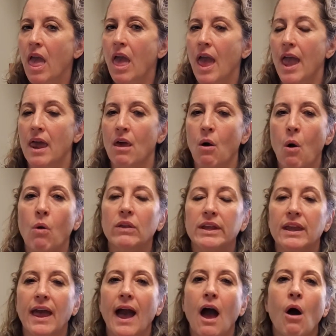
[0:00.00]
And a holy
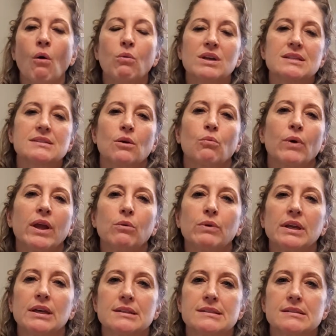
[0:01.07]
cow was a way we
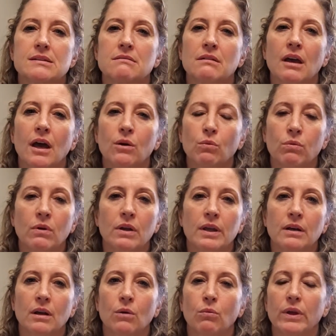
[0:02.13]
had seen God work in
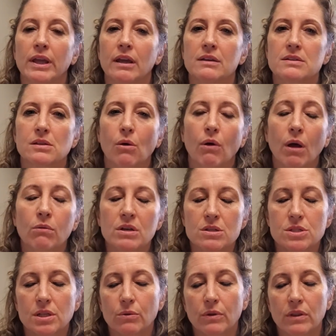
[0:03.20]
our week. So I want to
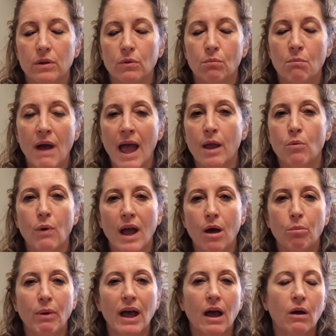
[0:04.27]
share with you my wow,
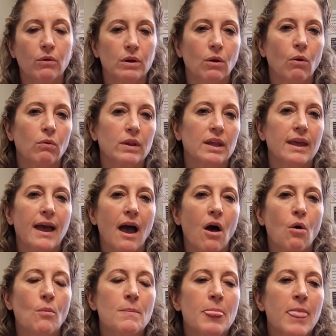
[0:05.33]
pow, and holy
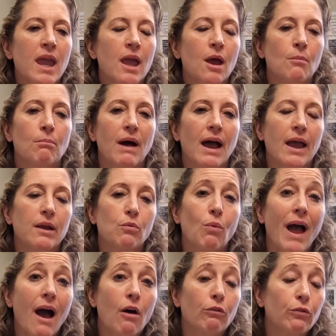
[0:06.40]
cow. My
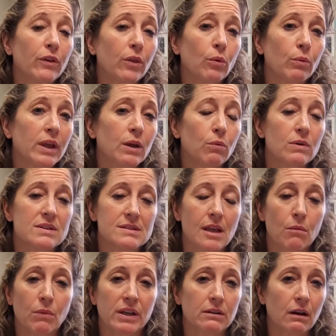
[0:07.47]
wow for the week was
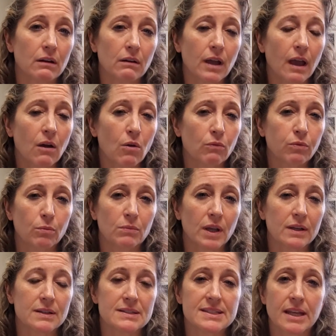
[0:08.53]
that my daughter got home from
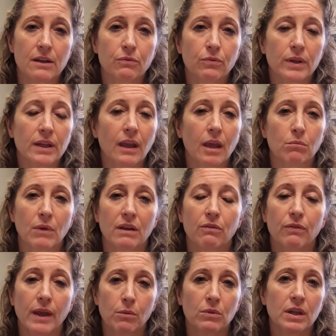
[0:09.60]
London safely, and my
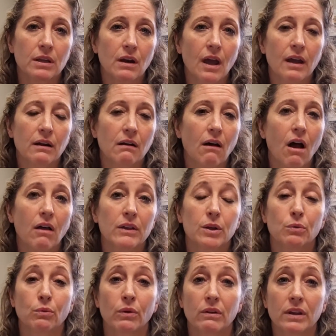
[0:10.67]
family and I are all
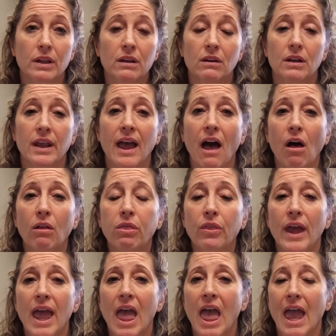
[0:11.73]
in really good health.
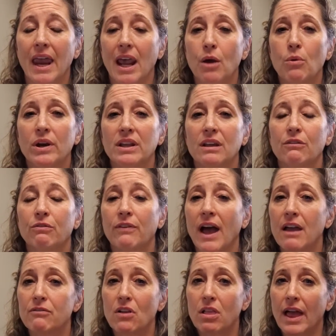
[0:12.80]
And I want to give
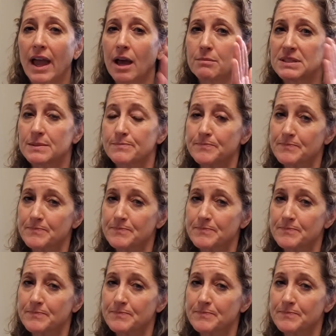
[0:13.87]
five claps